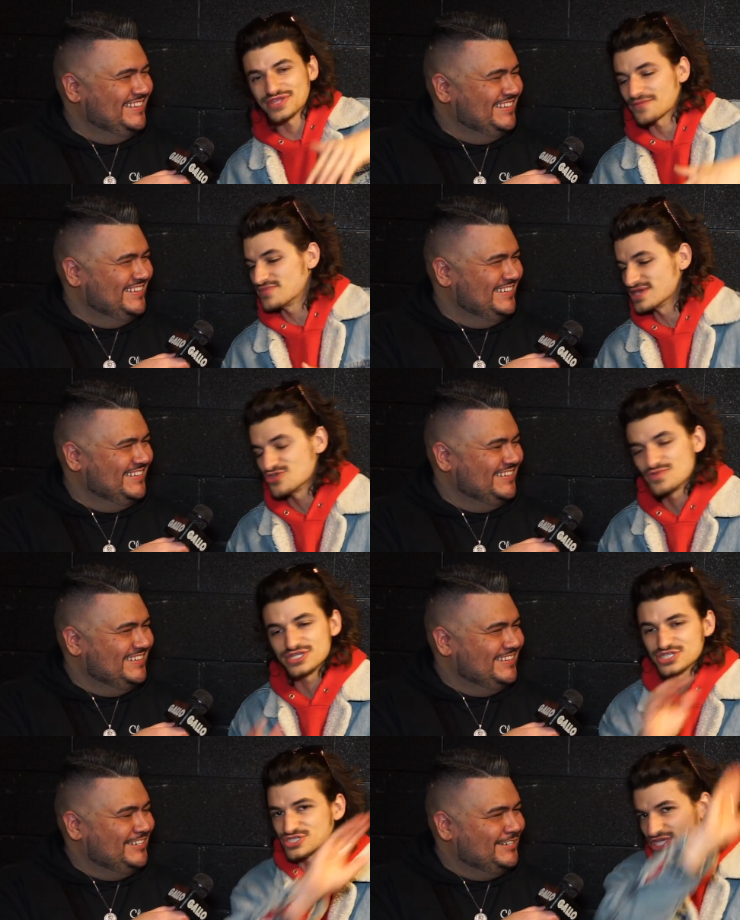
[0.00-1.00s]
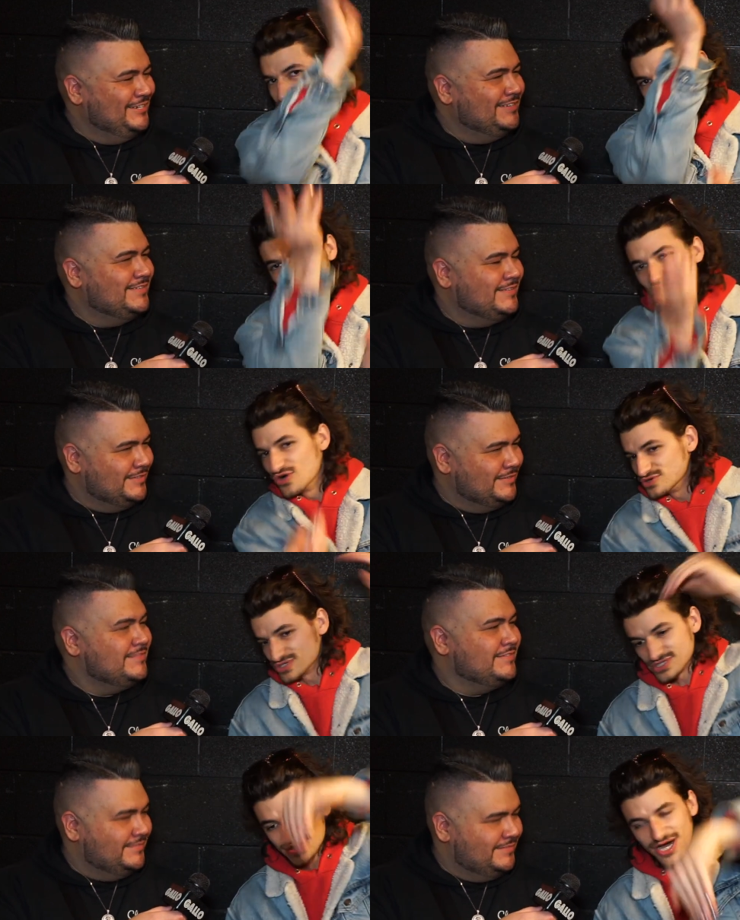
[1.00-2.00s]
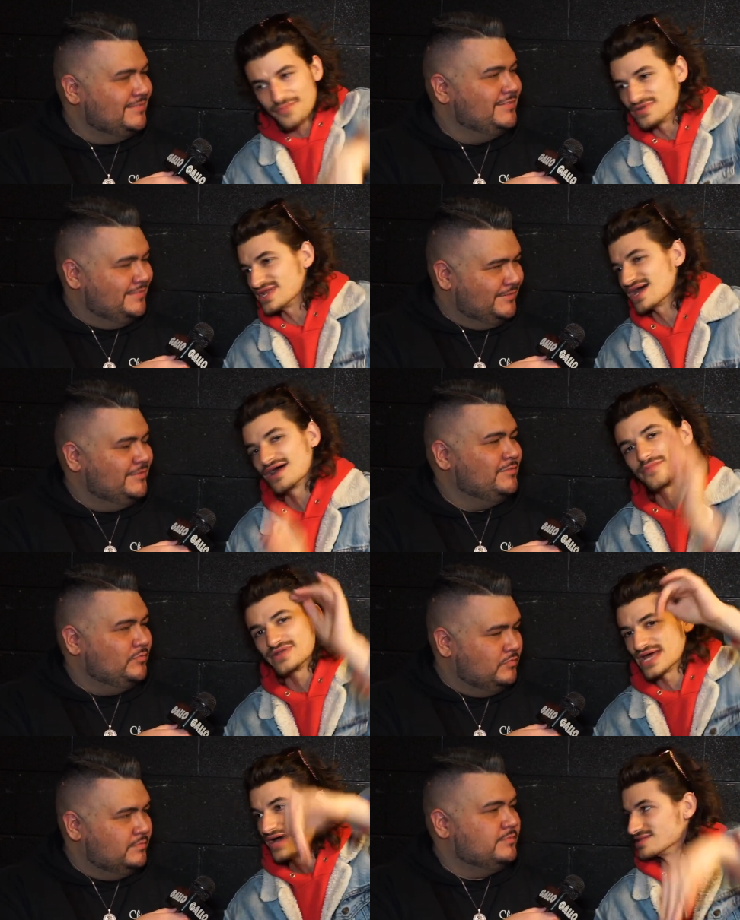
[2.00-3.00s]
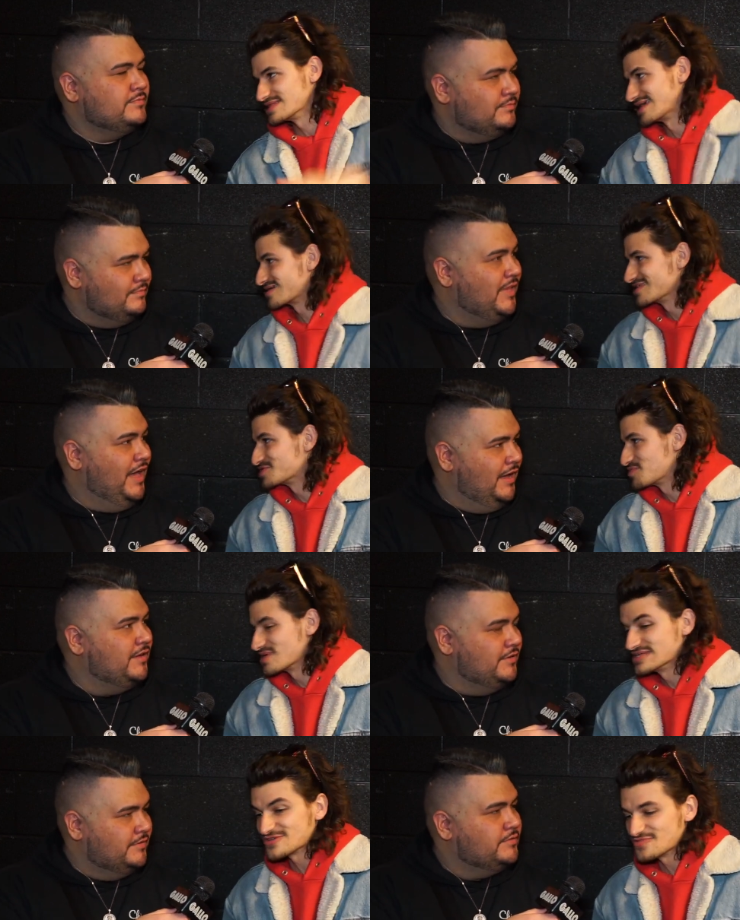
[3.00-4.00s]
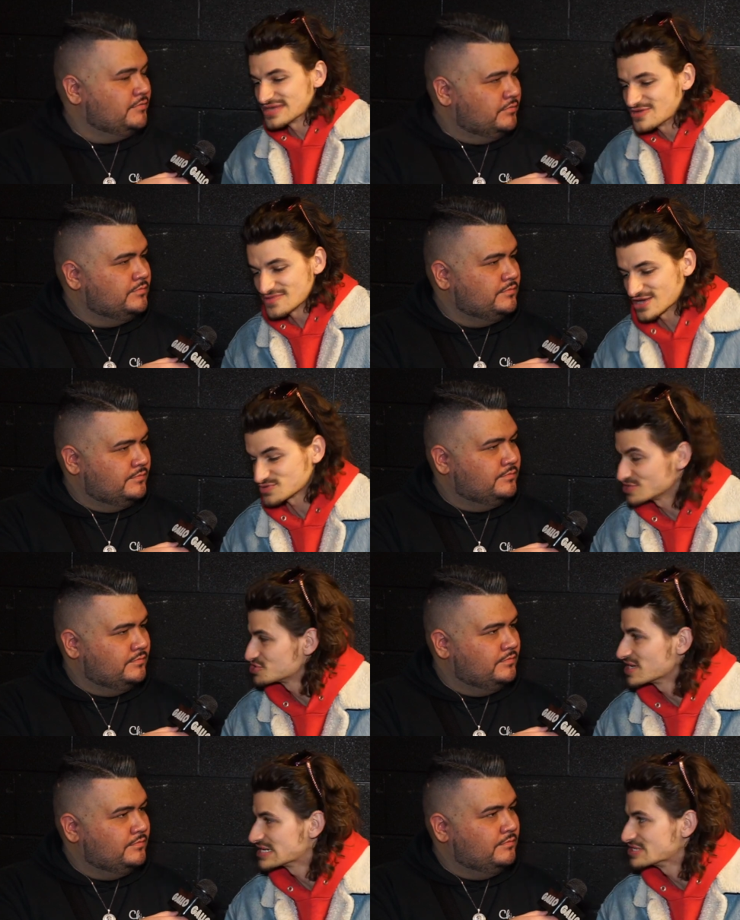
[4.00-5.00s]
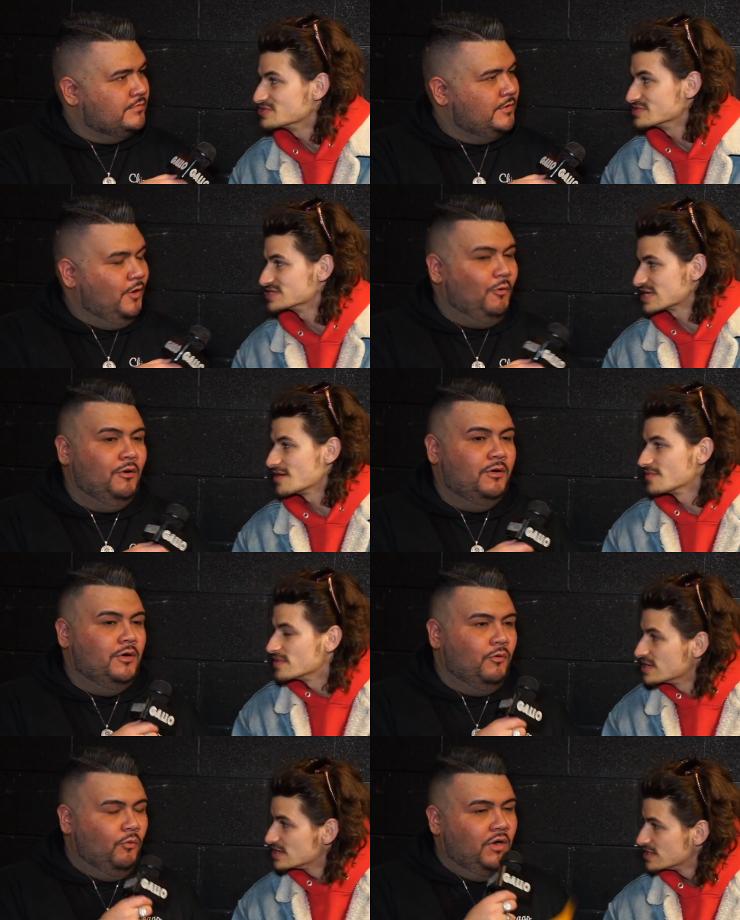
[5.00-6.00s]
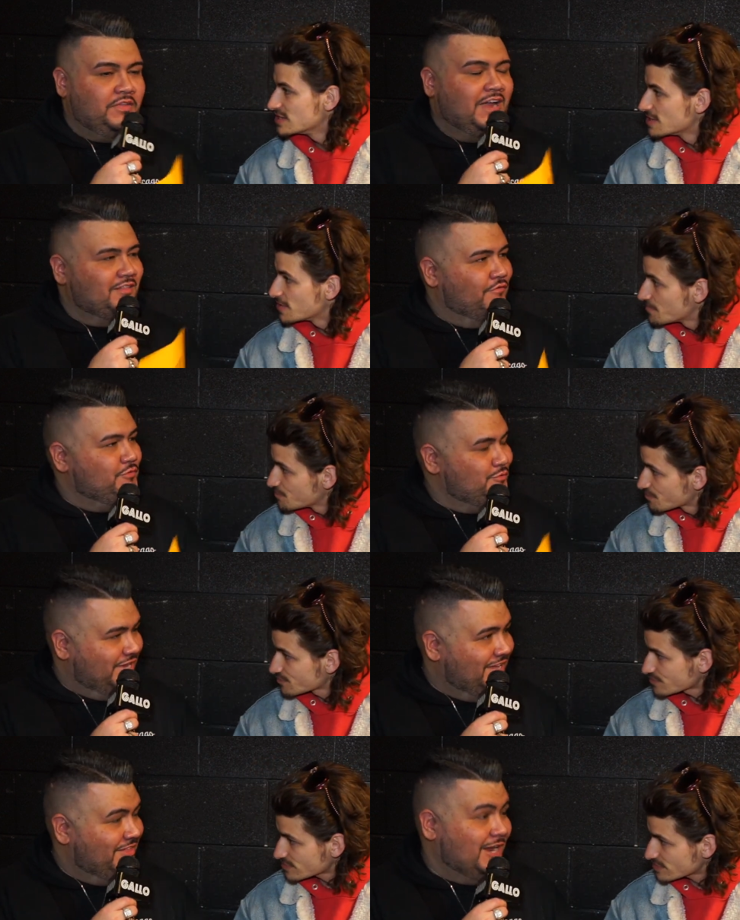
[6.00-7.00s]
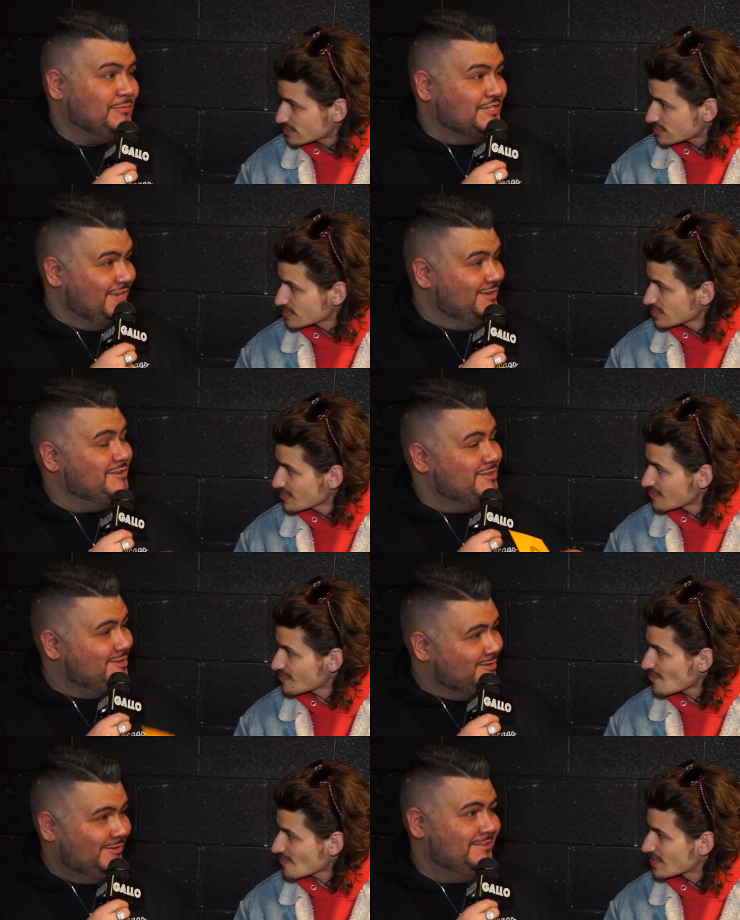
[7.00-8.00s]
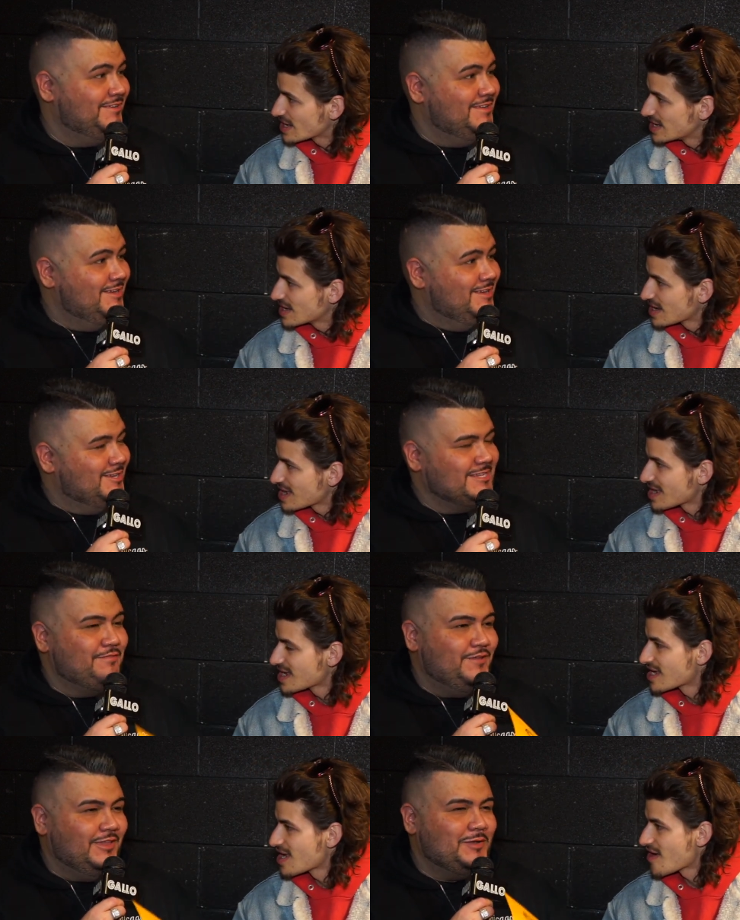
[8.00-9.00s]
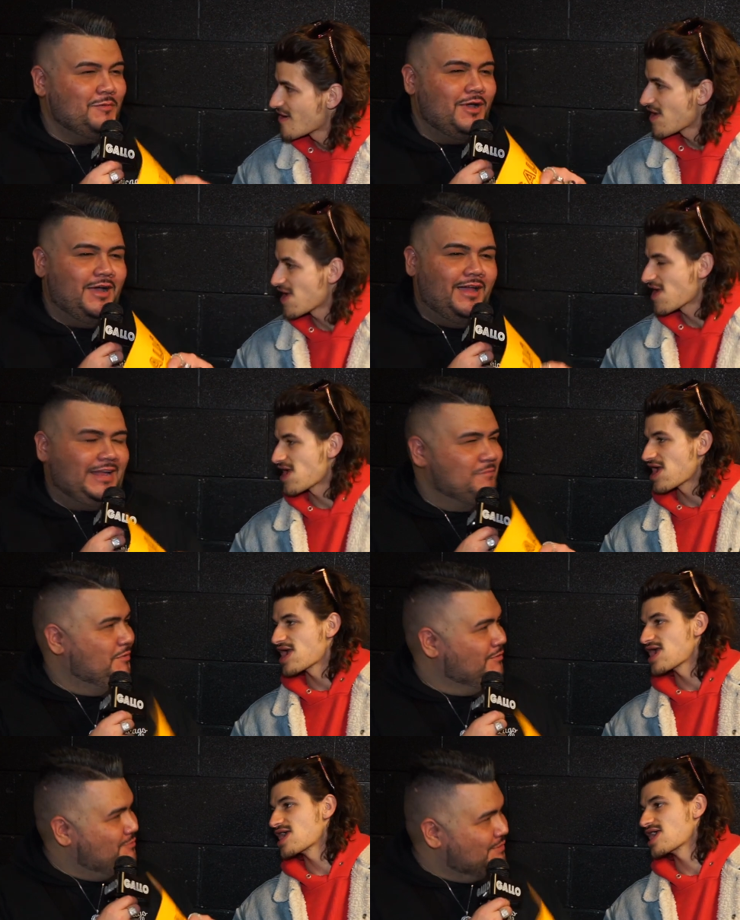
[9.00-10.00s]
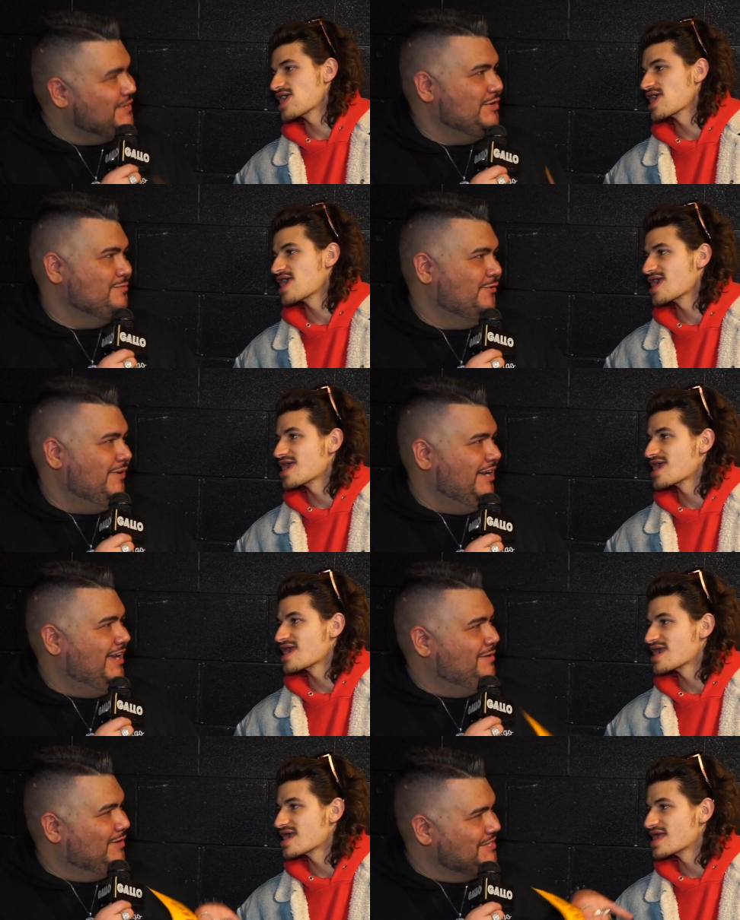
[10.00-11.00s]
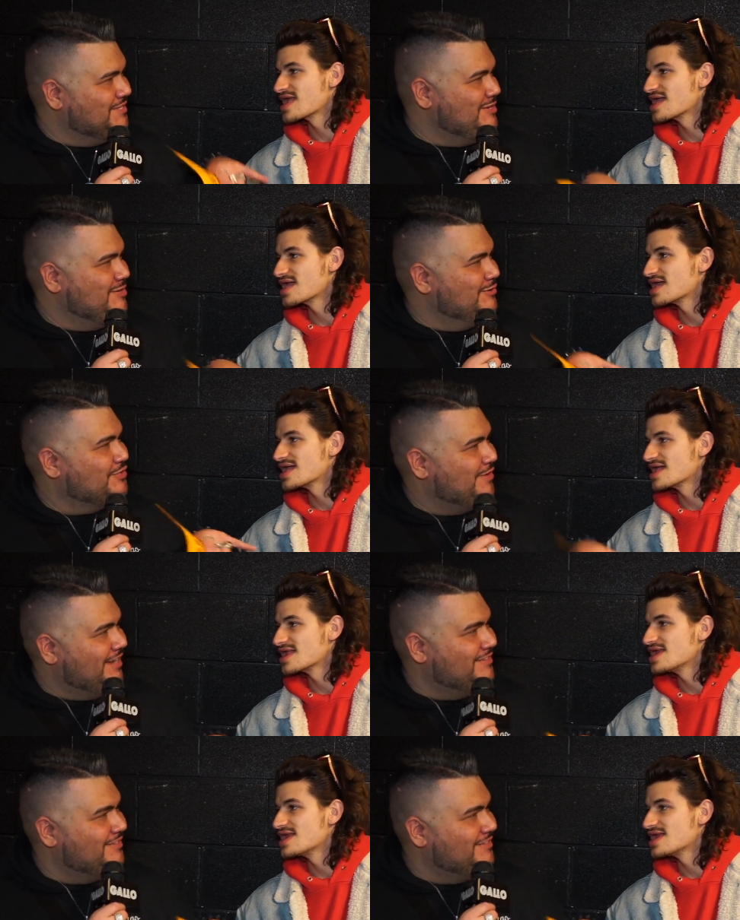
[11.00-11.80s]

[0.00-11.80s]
Speaker 1: with like being human. It just it just goes up and down, up and down, like the yeah. experience of being human. That was what I was trying to do with this album.
Speaker 2: One thing I love you did that I'm excited to hear, because I feel like a lot of people don't do this anymore. And now when I seen your track